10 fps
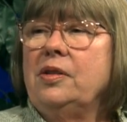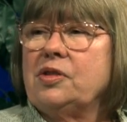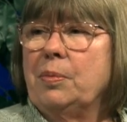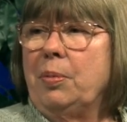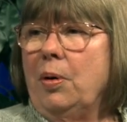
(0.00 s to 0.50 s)

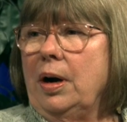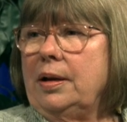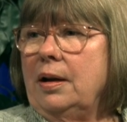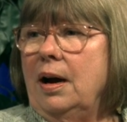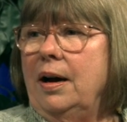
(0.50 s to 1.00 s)

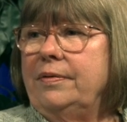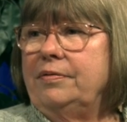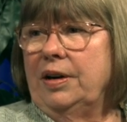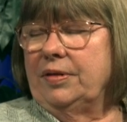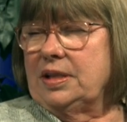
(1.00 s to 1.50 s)
support of
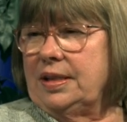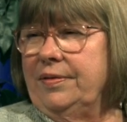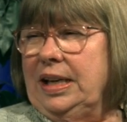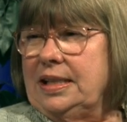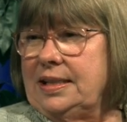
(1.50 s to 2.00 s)

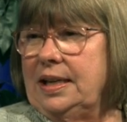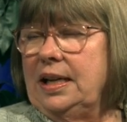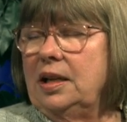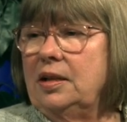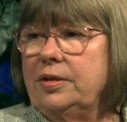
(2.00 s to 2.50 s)

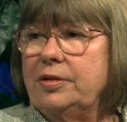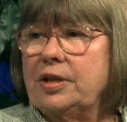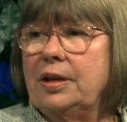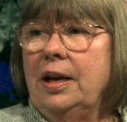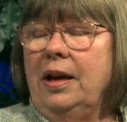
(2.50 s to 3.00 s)
Rivercity Inclusion.